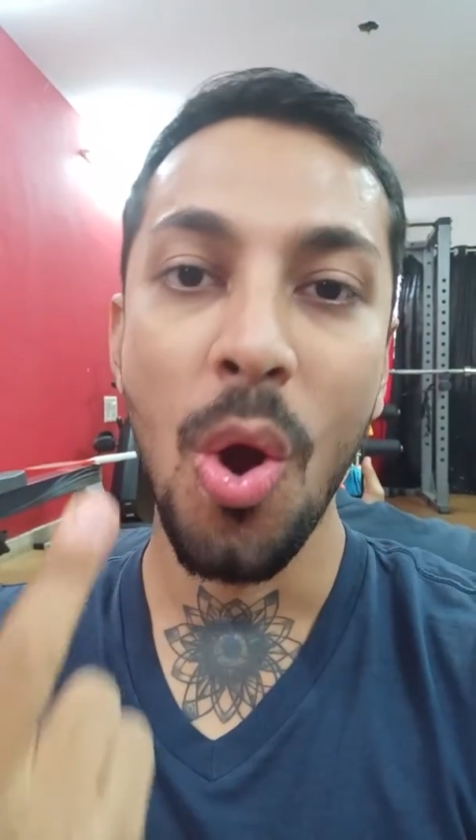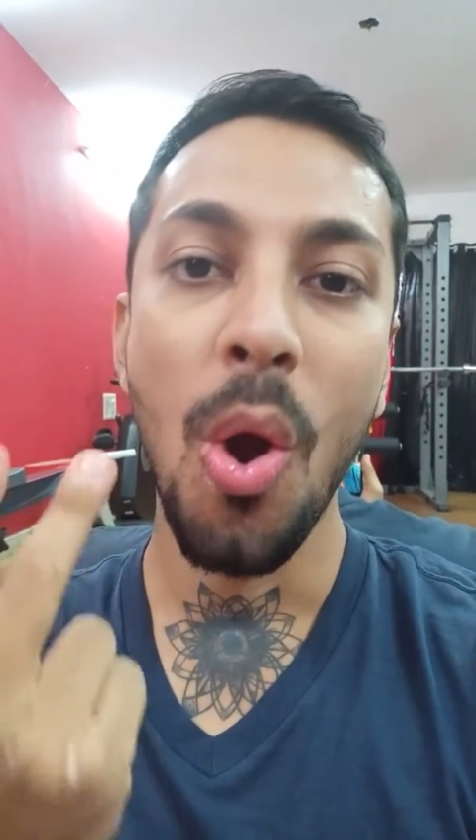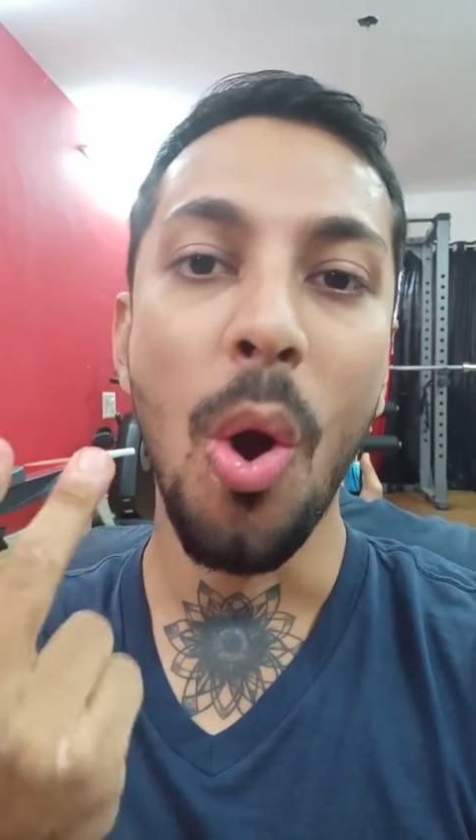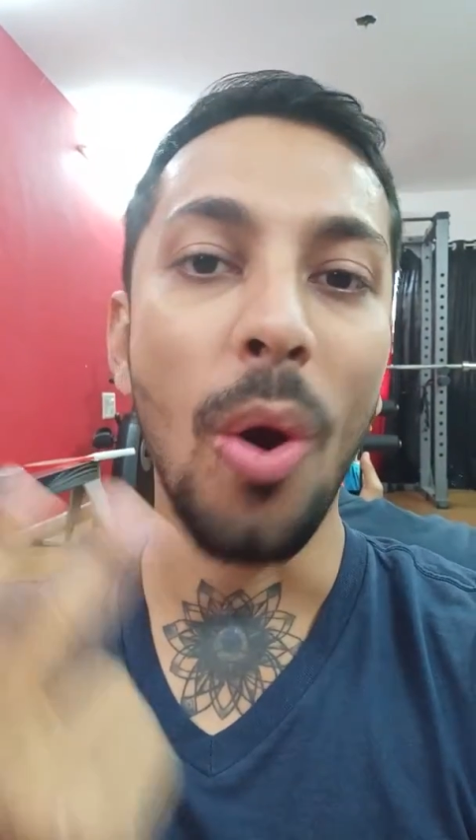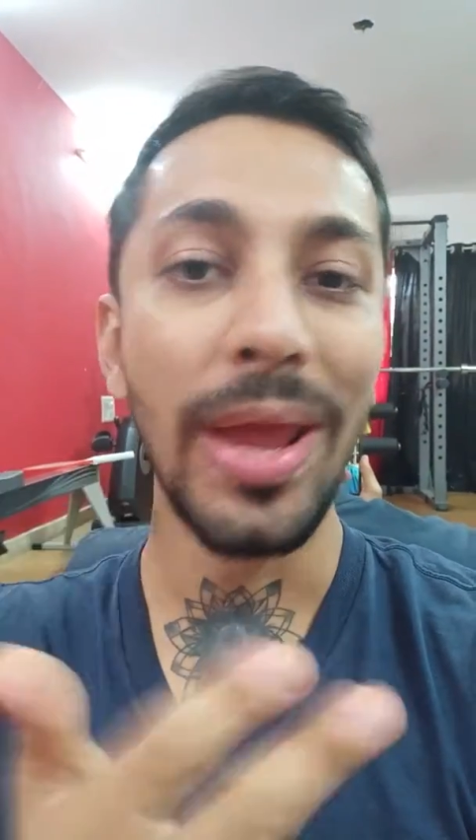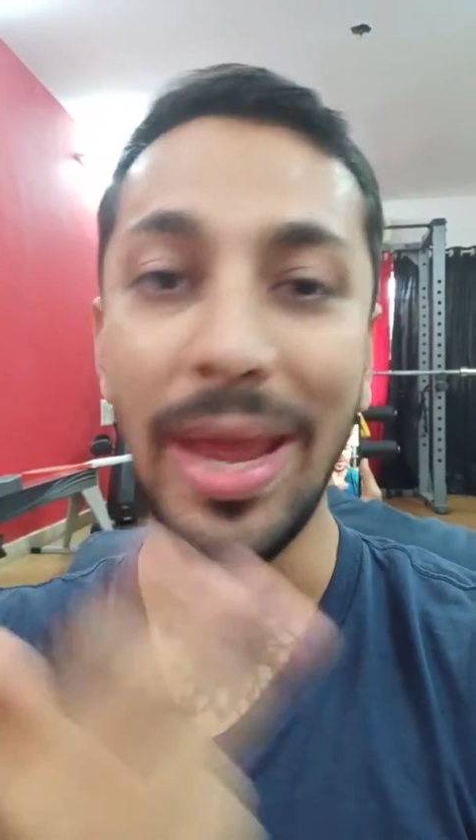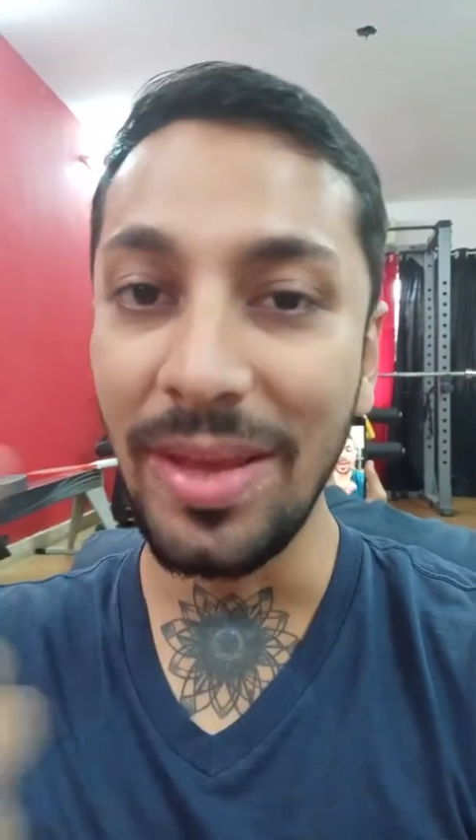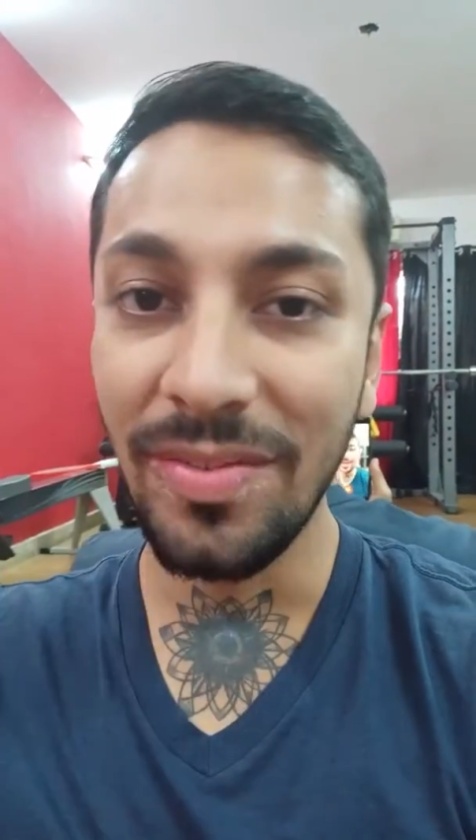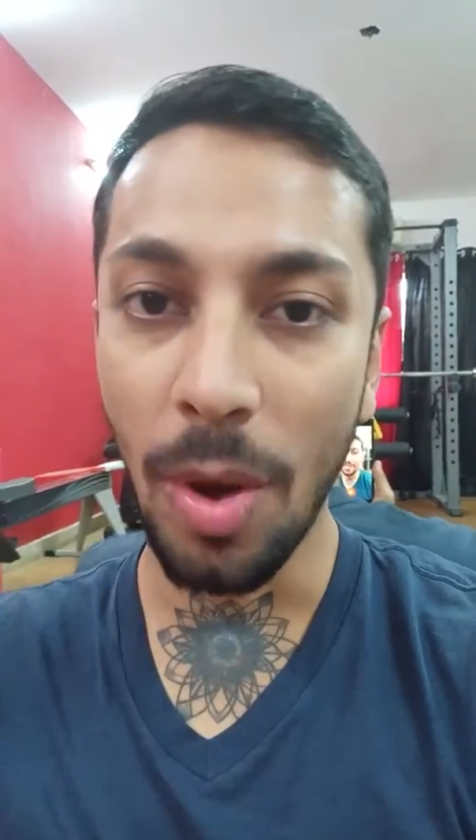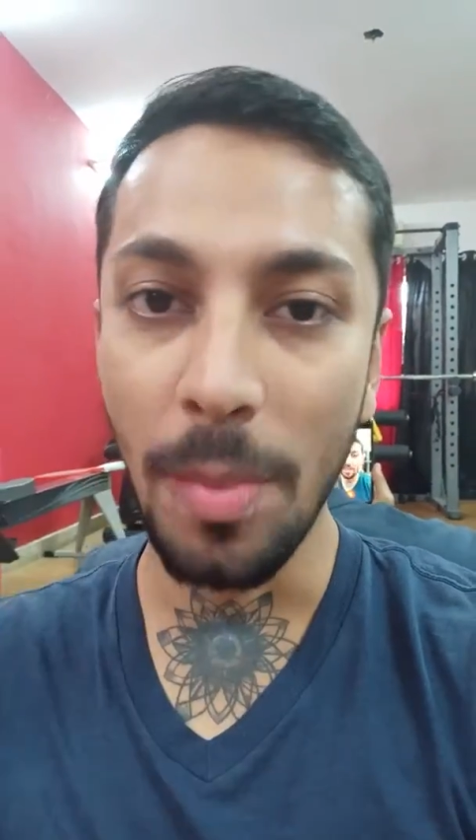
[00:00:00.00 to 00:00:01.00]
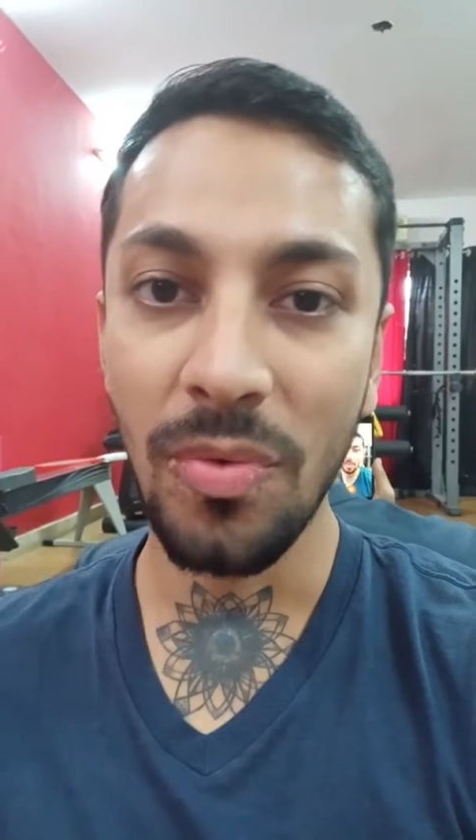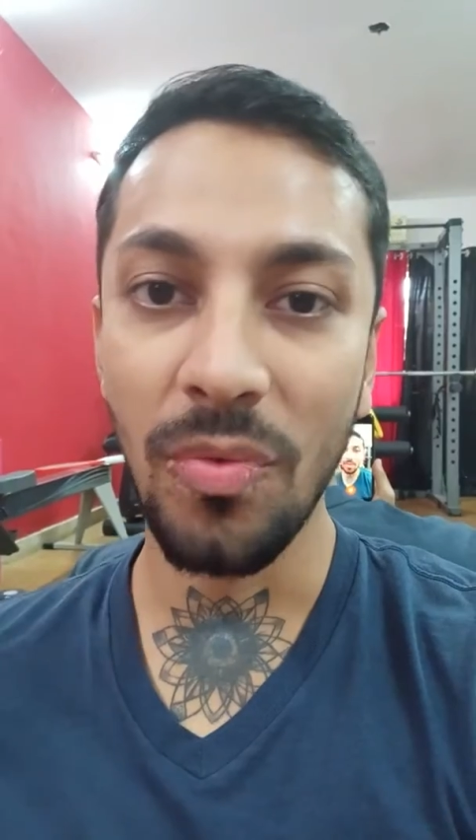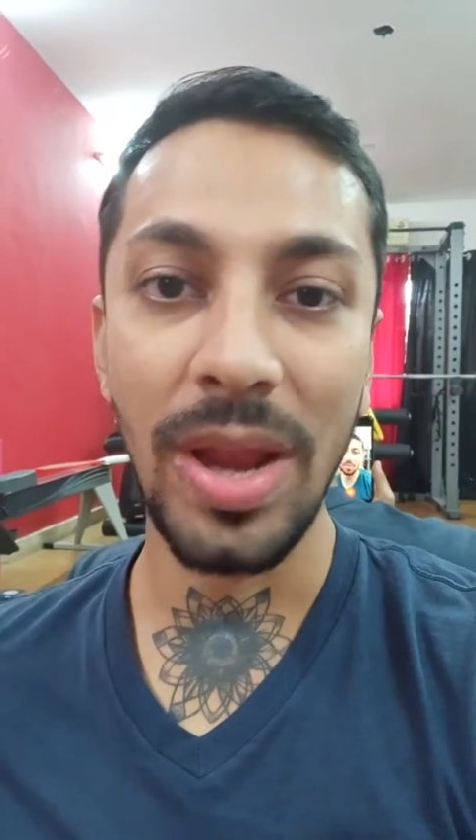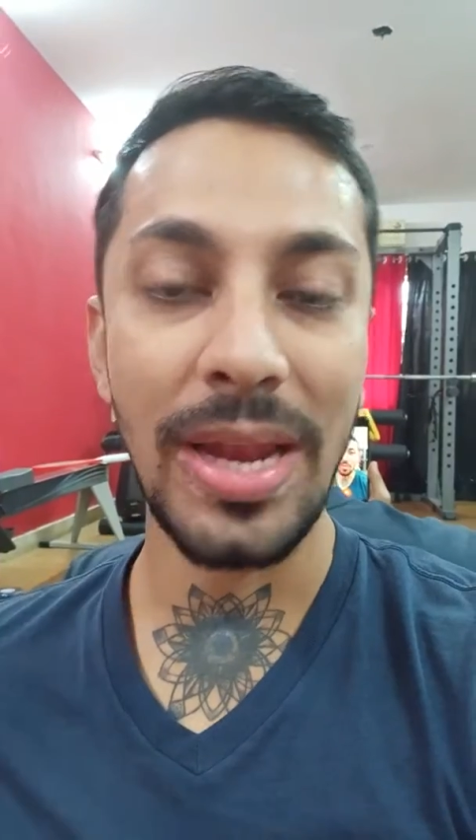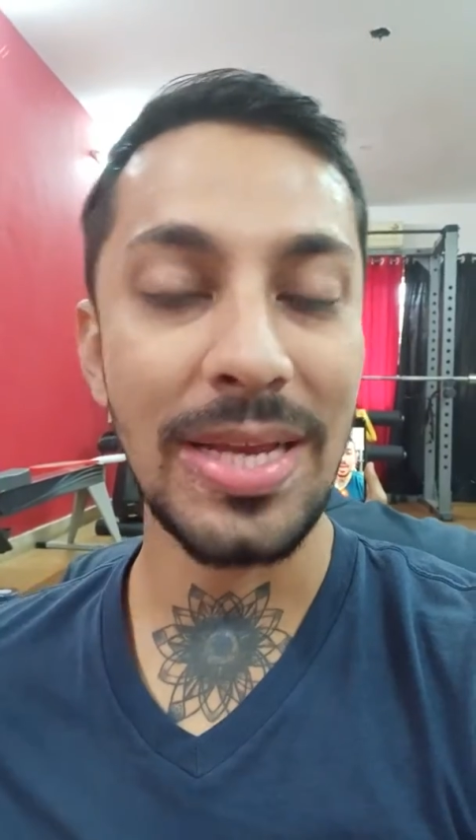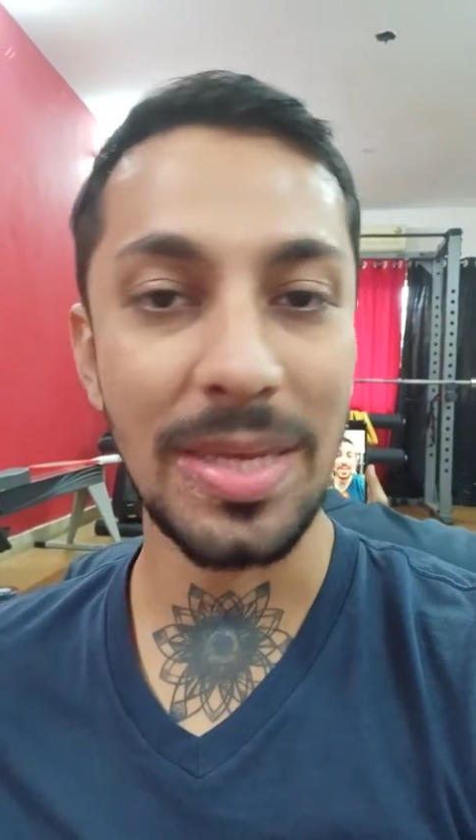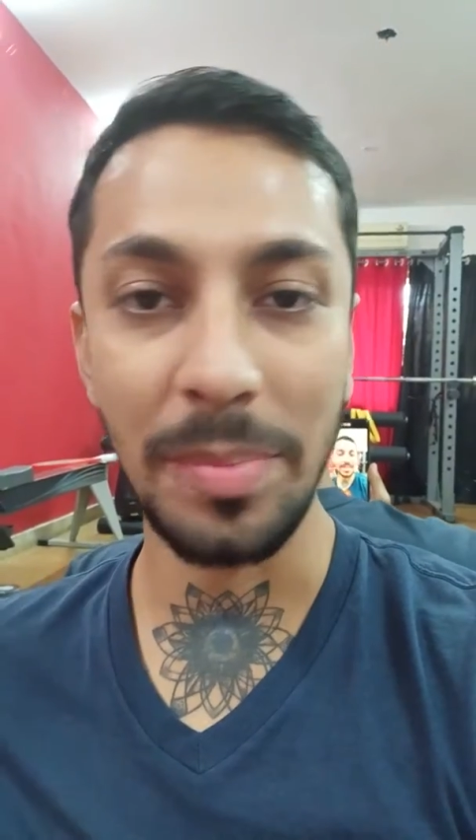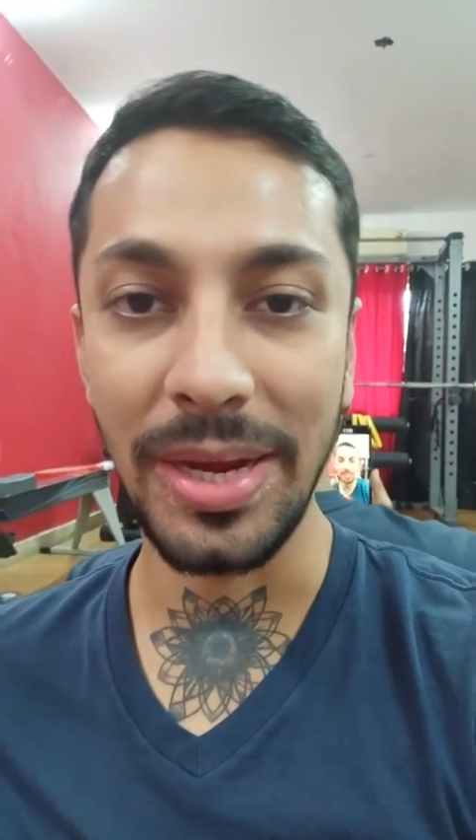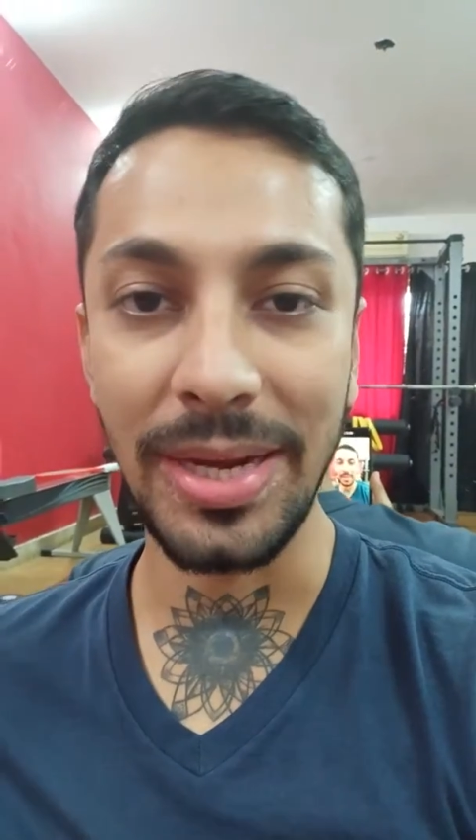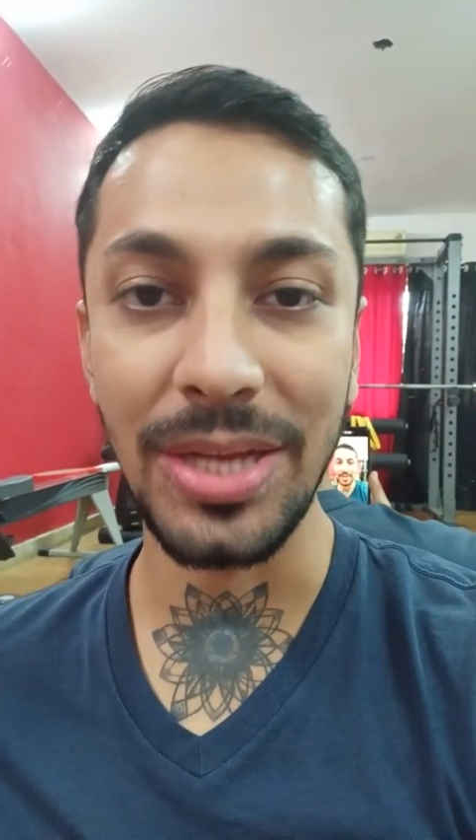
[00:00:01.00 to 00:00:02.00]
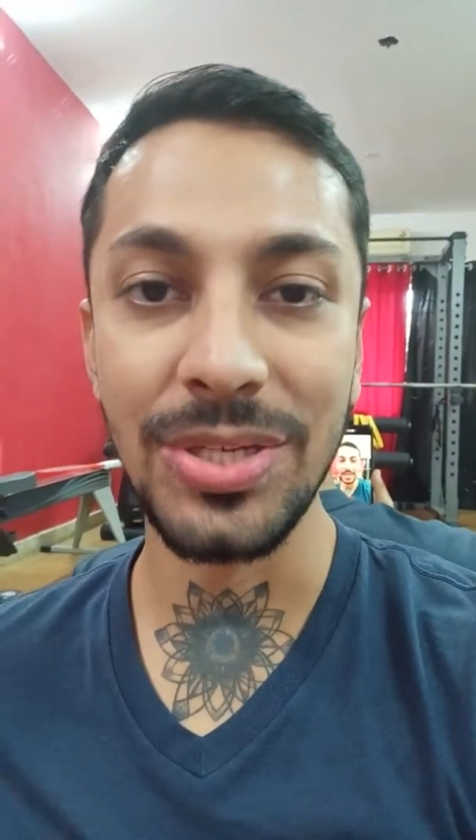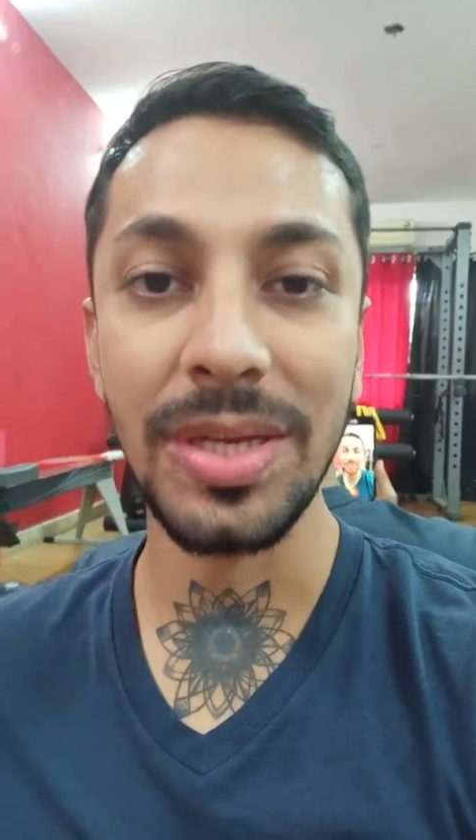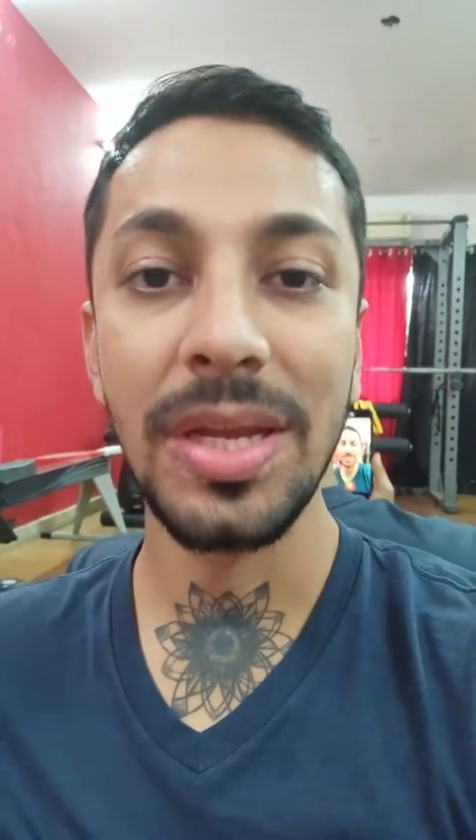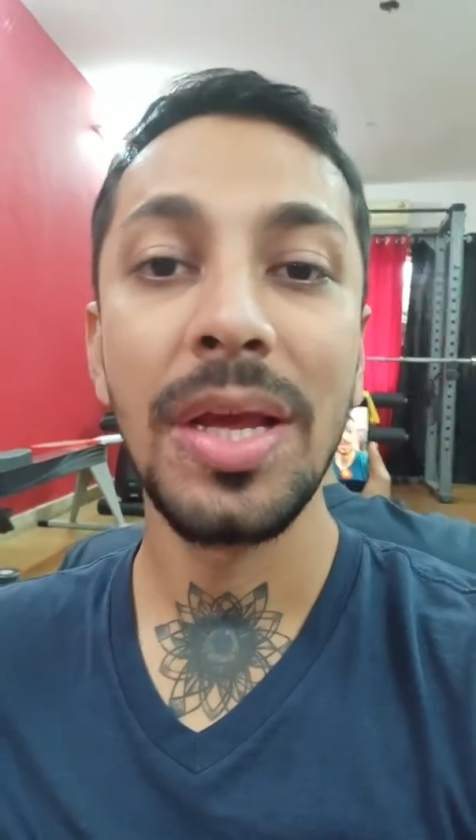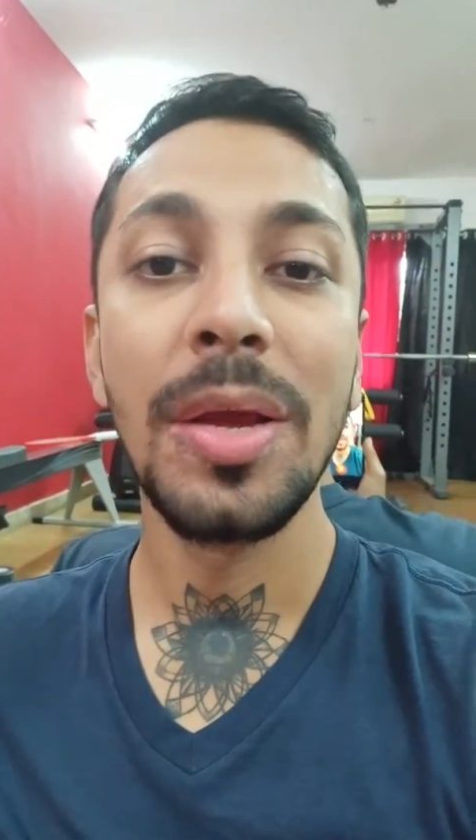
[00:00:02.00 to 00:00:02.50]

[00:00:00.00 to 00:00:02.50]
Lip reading: or any form of wellness and meditation,